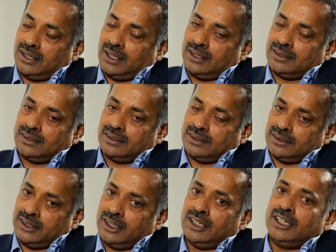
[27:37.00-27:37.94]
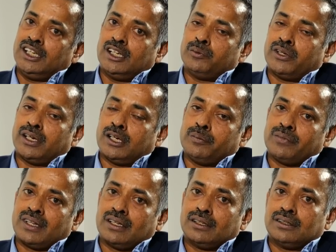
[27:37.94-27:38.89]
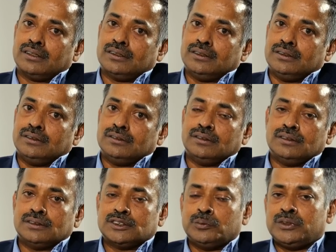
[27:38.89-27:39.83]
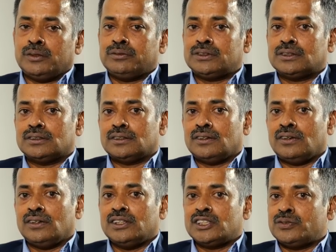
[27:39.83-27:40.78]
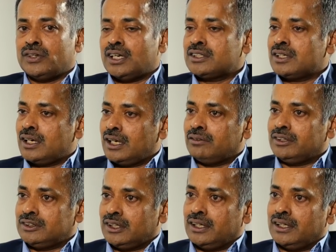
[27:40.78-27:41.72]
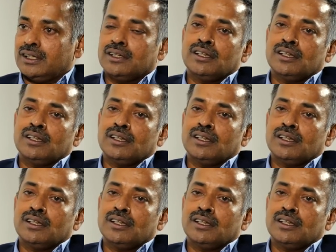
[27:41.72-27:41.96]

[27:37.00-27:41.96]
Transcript: And again, Nikhil Amariyanam, sometimes all this financial language alle,